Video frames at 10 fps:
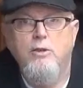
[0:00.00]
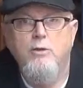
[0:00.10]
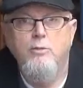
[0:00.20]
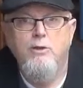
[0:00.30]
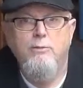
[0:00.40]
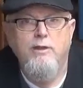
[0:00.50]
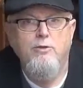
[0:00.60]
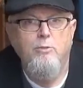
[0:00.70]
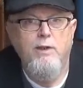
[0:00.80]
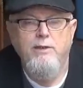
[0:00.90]
a little bit about
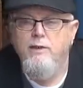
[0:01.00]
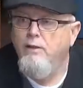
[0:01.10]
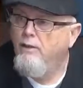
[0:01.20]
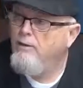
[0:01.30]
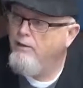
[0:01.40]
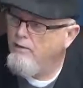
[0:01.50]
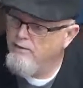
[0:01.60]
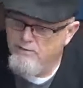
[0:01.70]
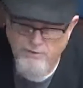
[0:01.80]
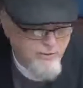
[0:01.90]
the painting
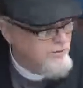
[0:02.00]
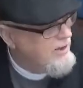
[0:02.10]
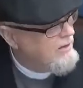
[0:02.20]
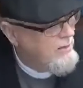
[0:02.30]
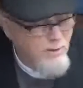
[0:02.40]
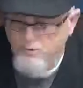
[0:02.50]
since it's taking me